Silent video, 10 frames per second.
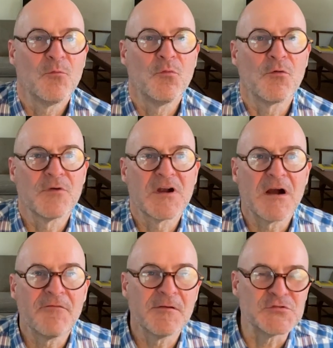Well,
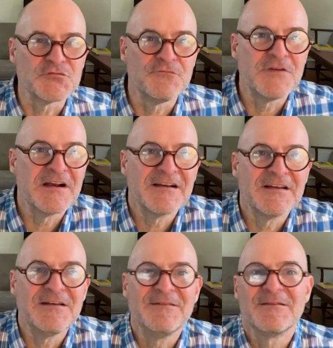recovery was
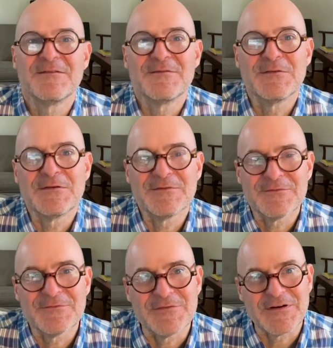very,
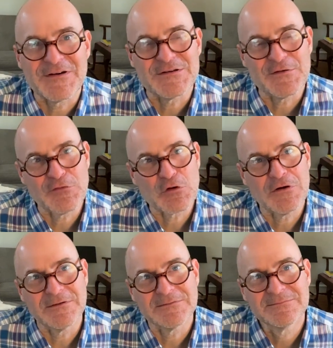very
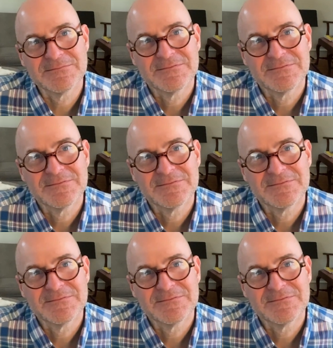difficult.